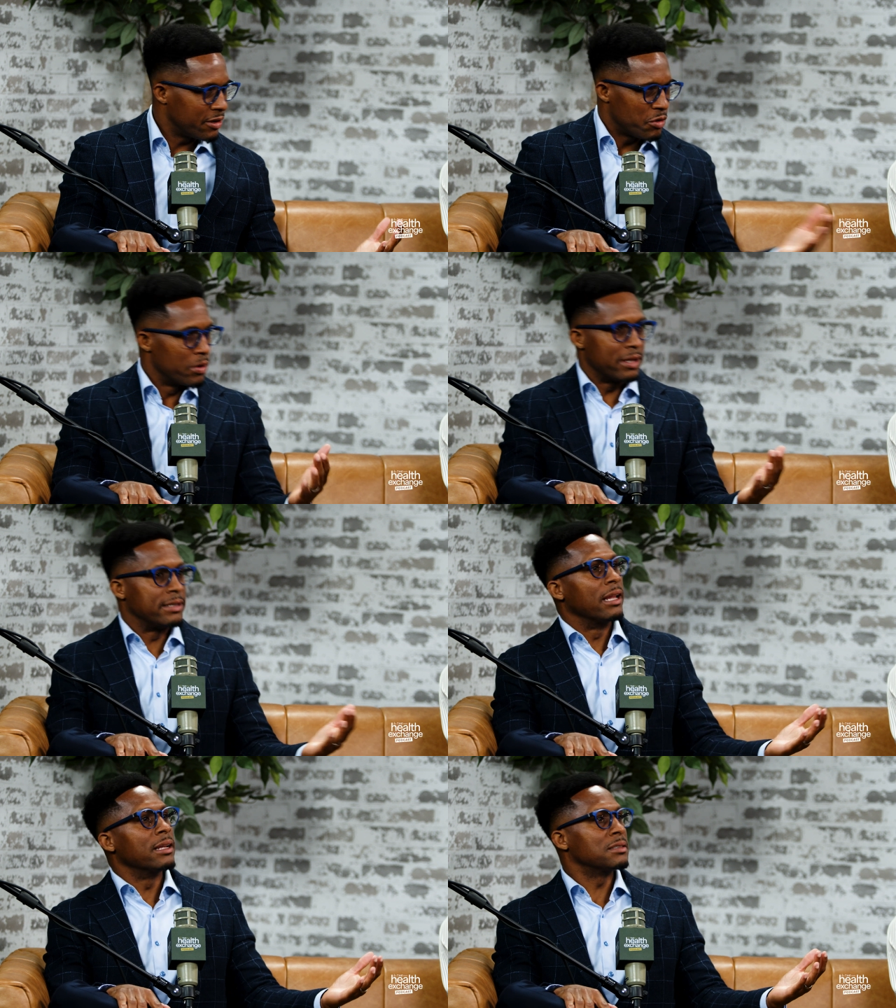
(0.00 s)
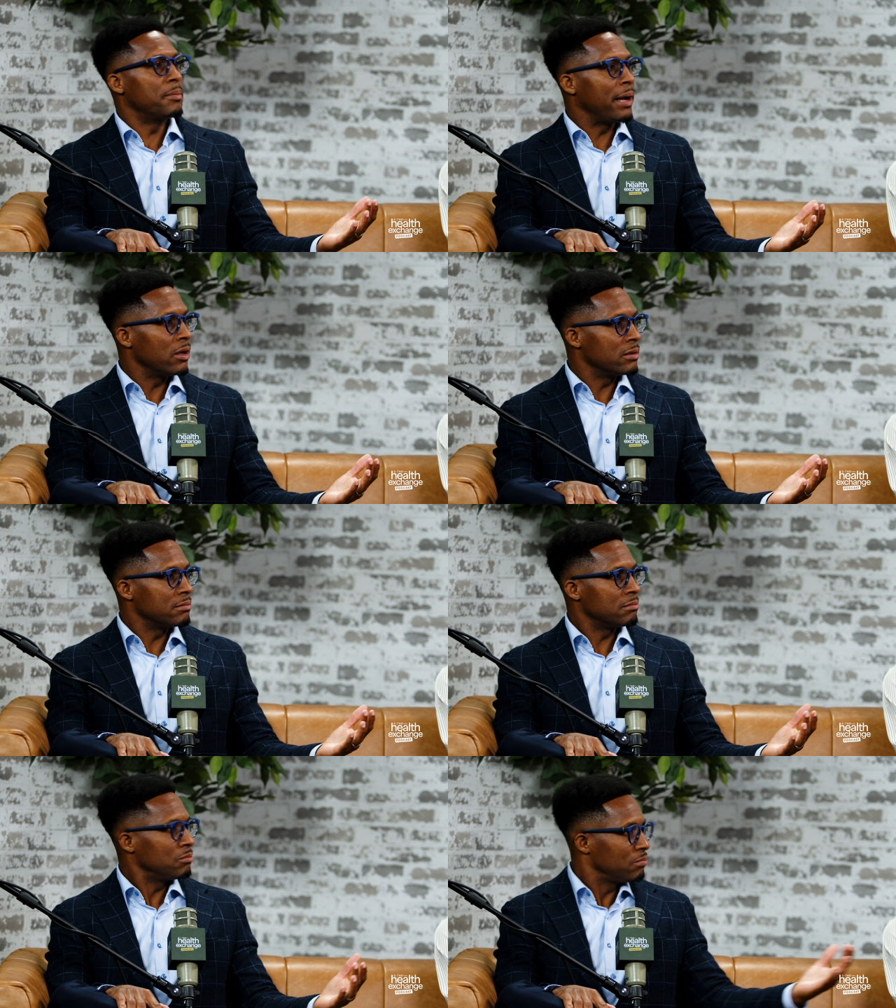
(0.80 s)
Do you want to tell us about
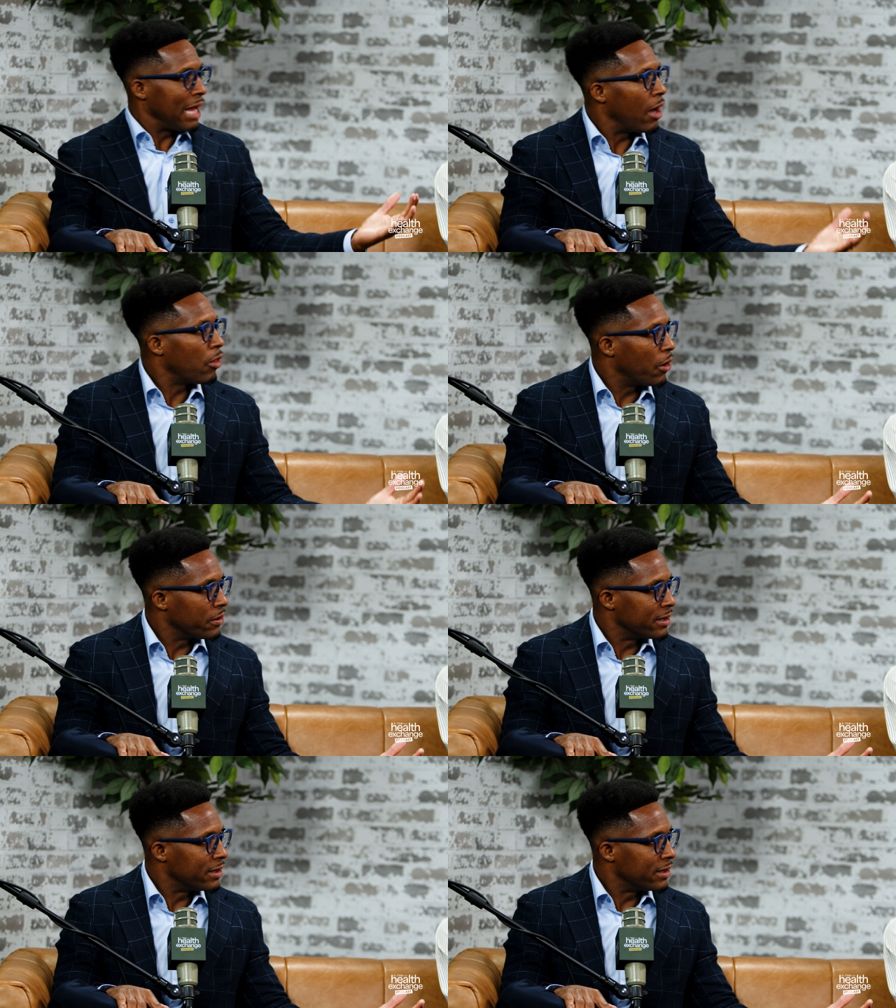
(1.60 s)
how the heart